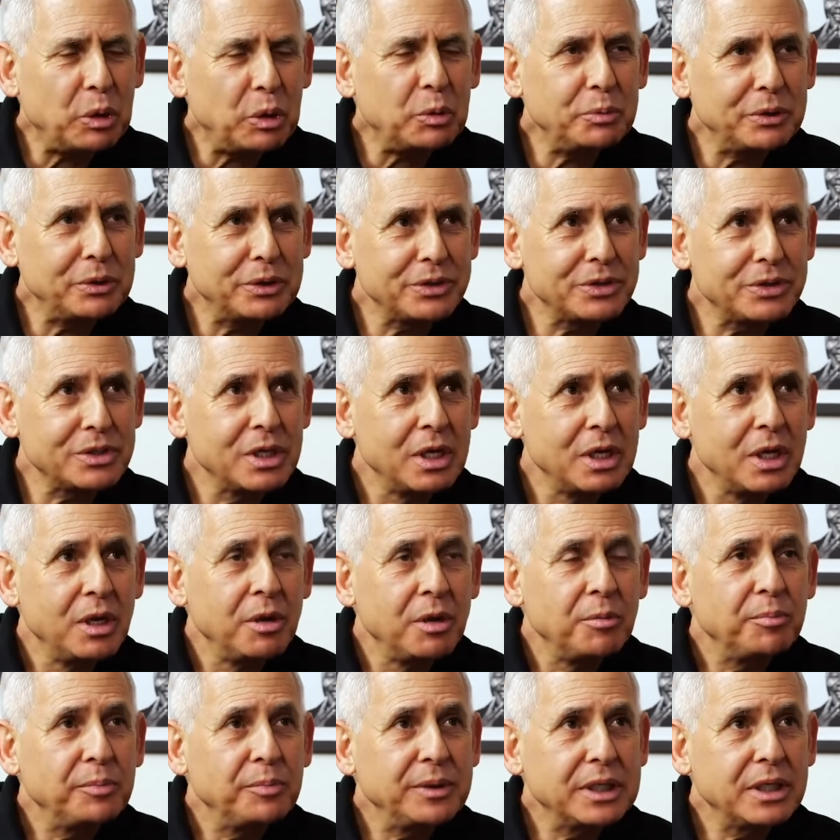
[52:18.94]
purpose
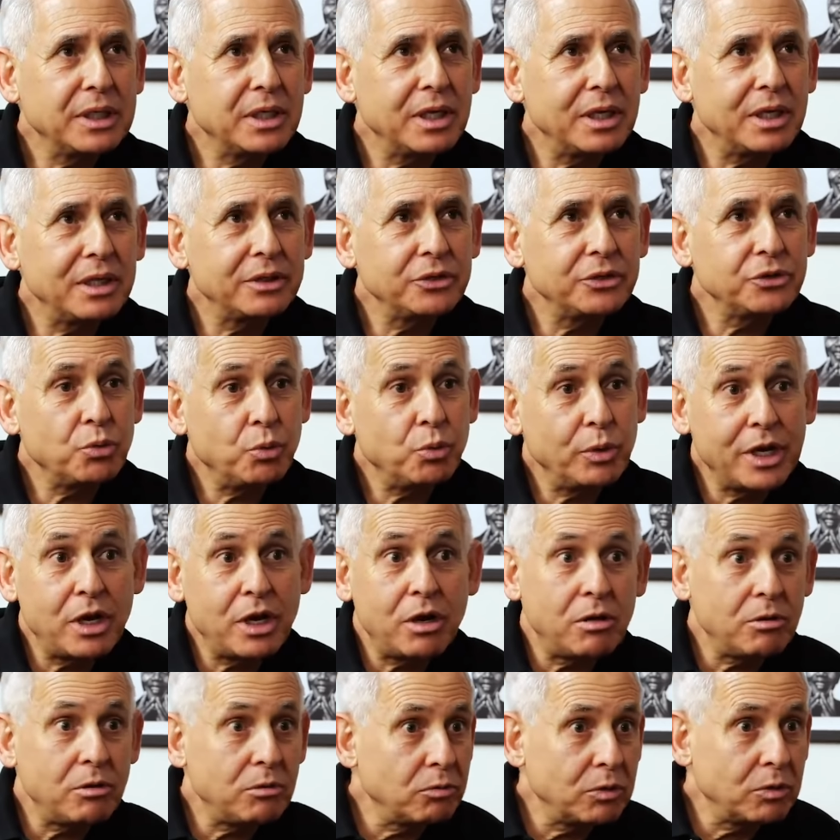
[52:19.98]
because we
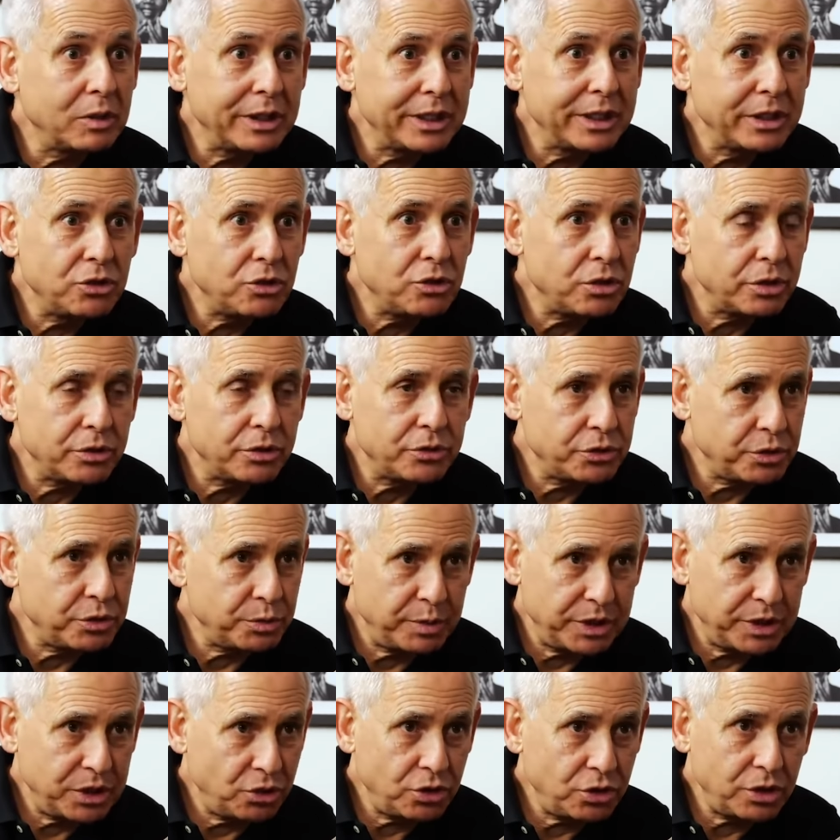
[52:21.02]
are a relational
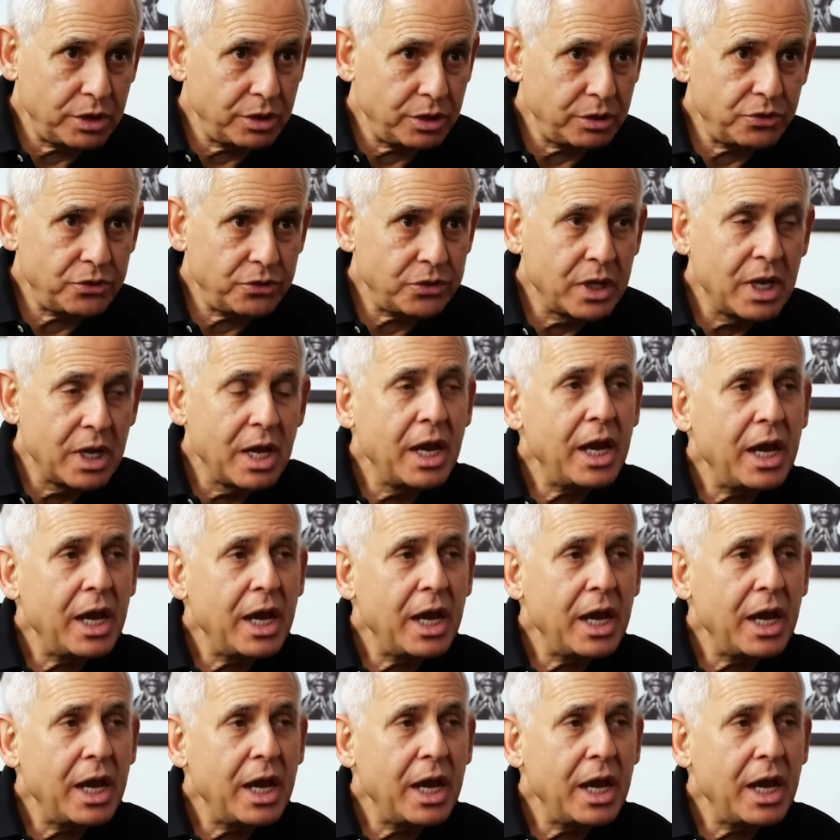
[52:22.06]
species.